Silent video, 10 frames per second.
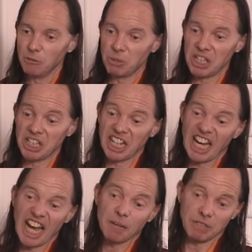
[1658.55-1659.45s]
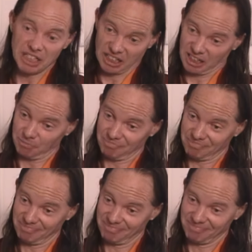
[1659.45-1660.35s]
Being emptiness.
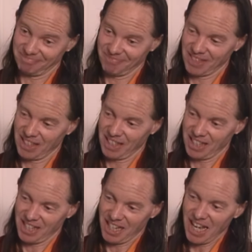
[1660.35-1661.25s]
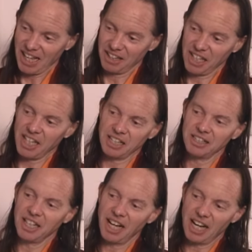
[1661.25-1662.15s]
And
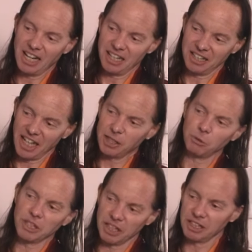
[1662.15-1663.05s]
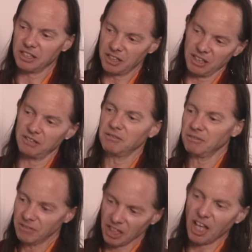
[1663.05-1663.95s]
then uh, later we'll get into the,
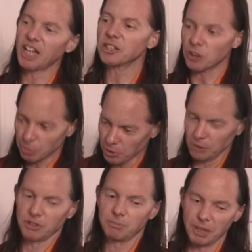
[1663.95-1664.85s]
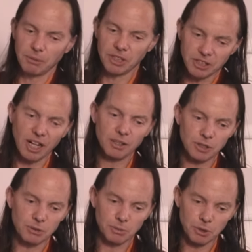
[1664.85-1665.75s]
the logical proofs, but we start
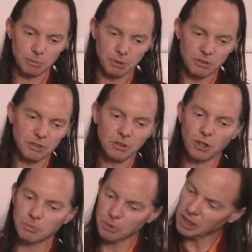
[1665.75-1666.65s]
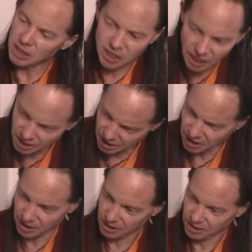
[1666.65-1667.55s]
with scriptural proofs. Lord Buddha said
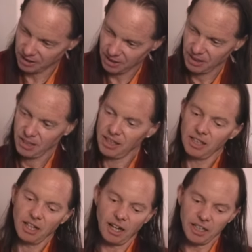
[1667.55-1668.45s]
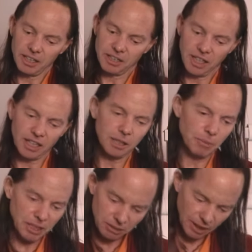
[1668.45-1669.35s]
this. Arya Asanga
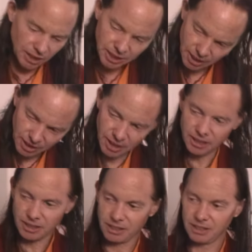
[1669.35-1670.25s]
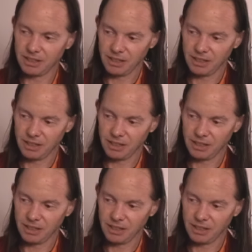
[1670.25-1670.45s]
Maitreya said this.